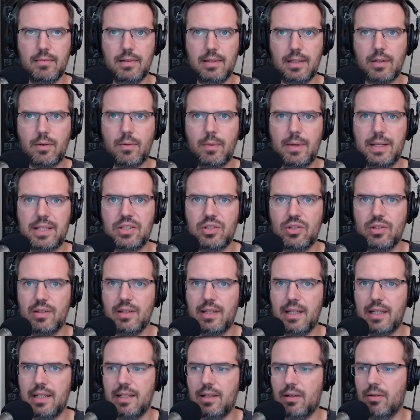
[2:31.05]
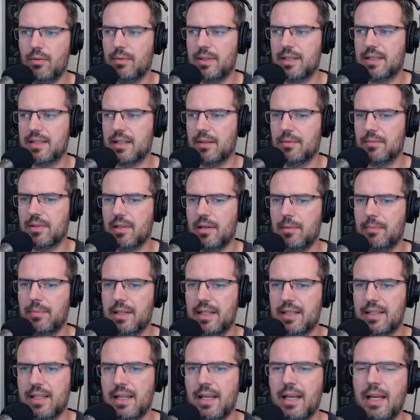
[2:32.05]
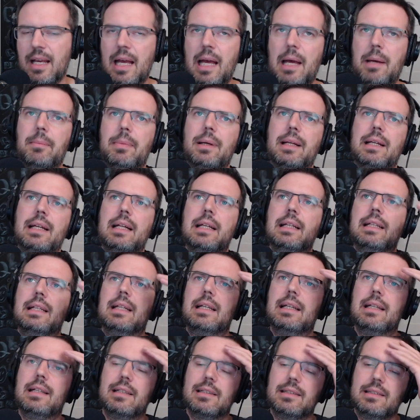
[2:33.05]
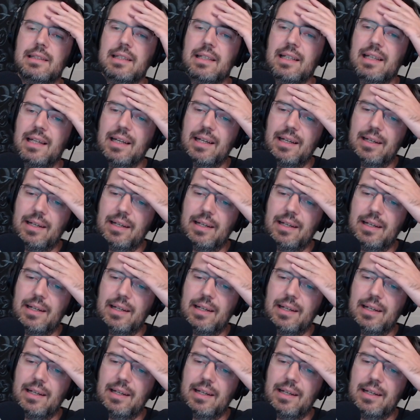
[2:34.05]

the question that always comes up is, but Andreas,